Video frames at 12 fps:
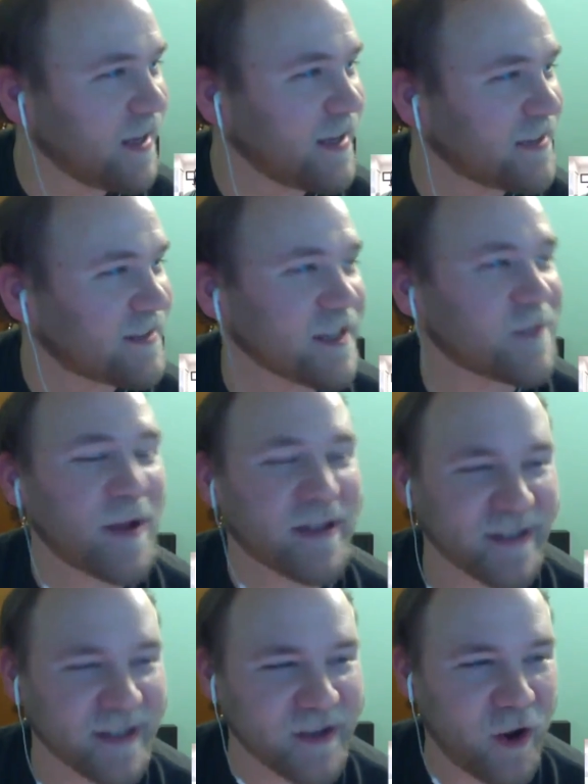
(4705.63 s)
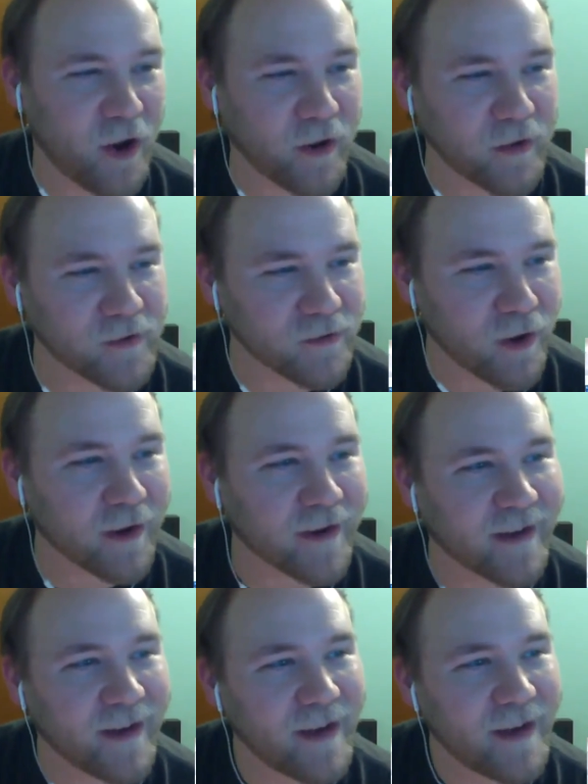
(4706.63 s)
six by six cargo truck.
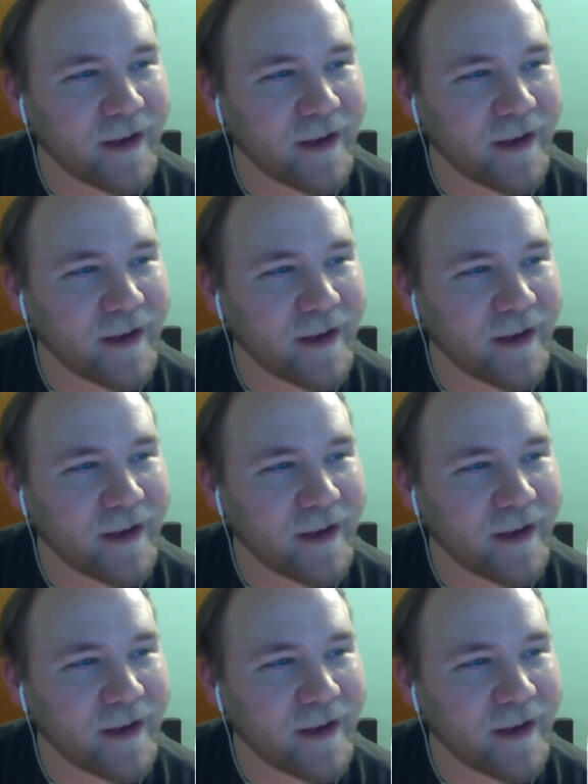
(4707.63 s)
All right,